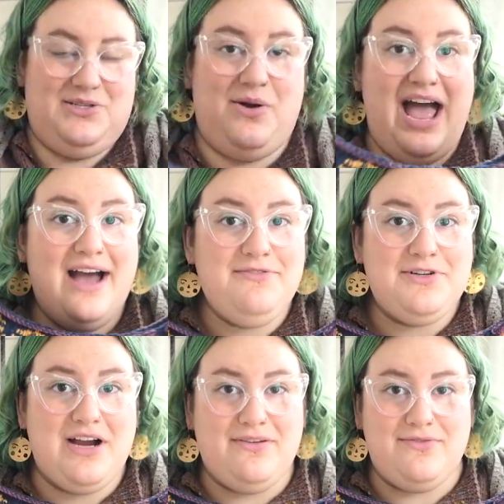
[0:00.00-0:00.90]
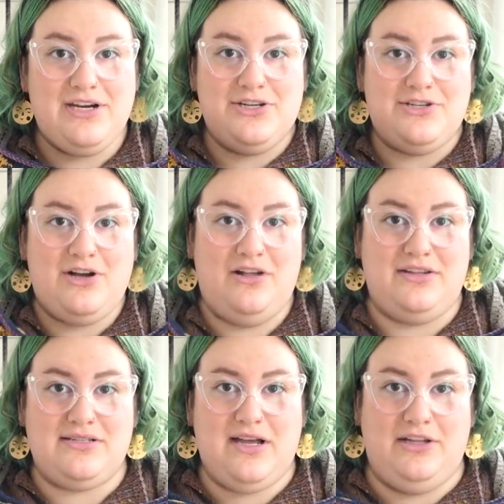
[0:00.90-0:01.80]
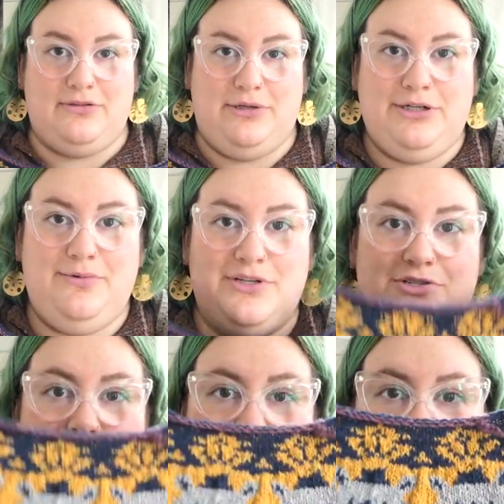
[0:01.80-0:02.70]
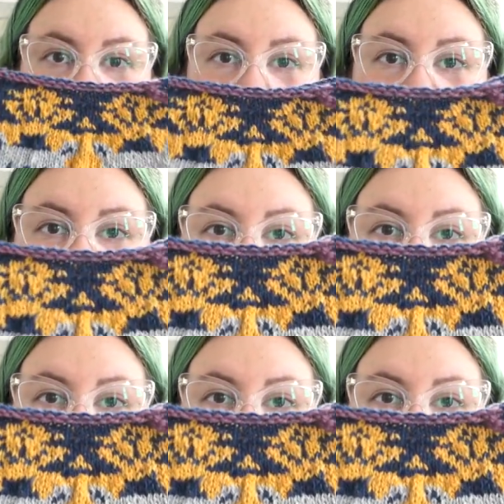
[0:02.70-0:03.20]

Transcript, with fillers: so after I finished all this color work, which you